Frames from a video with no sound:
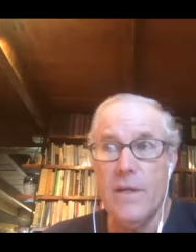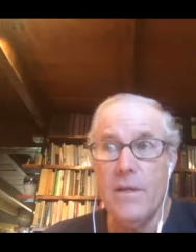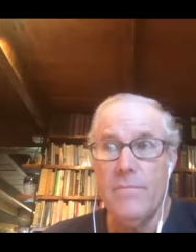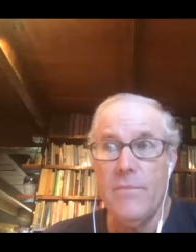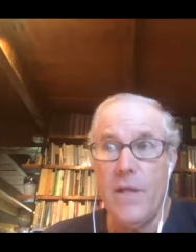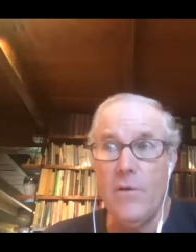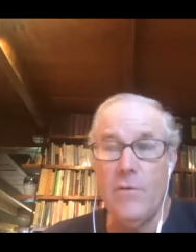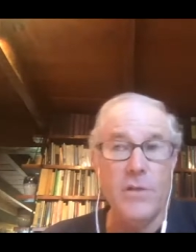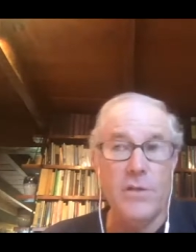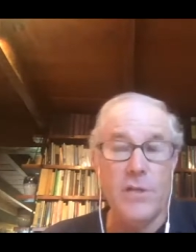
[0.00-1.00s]
you know to,
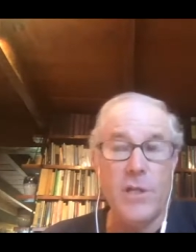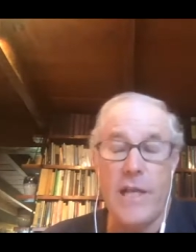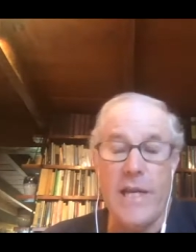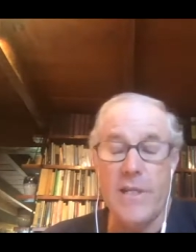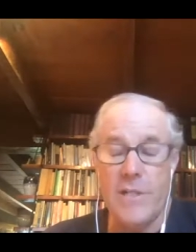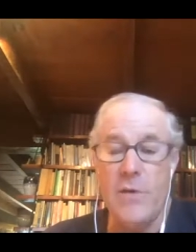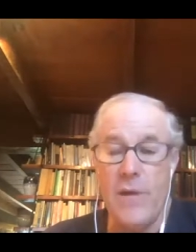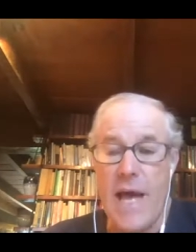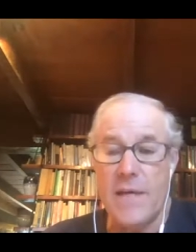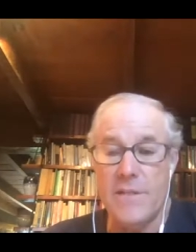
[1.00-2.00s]
to cleaning its own
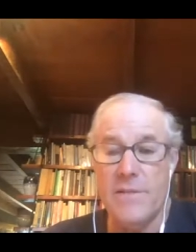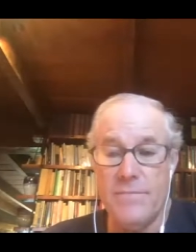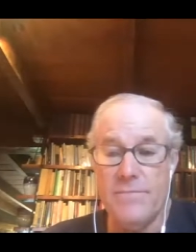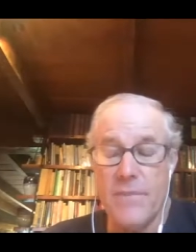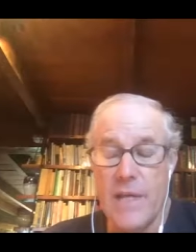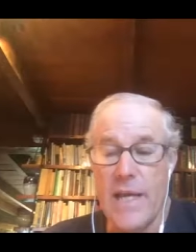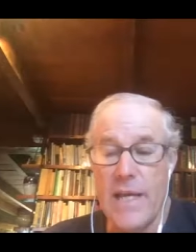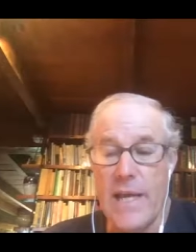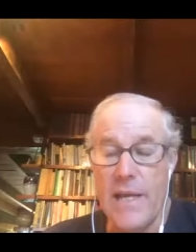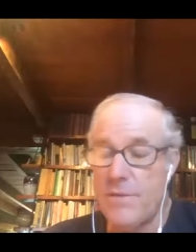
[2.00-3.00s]
nest and
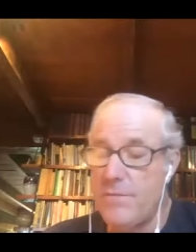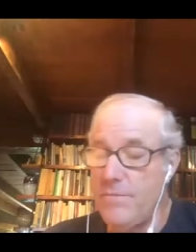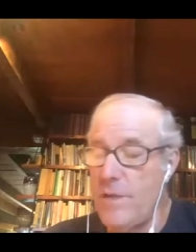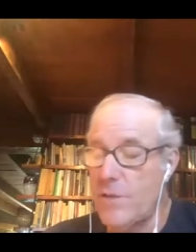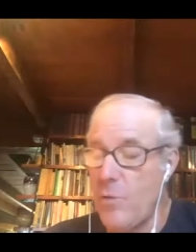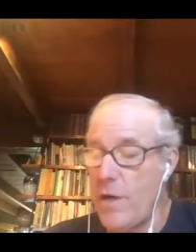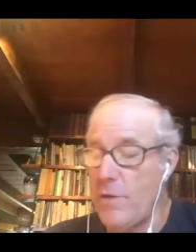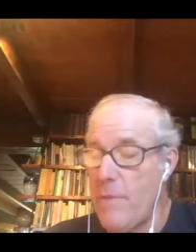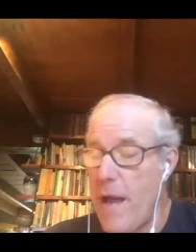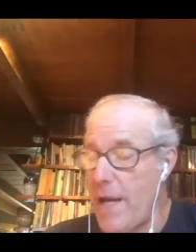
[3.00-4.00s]
and it's it's quite
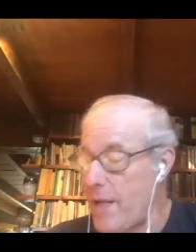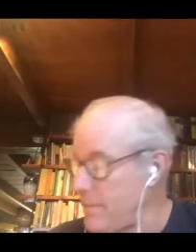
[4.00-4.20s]
dramatic.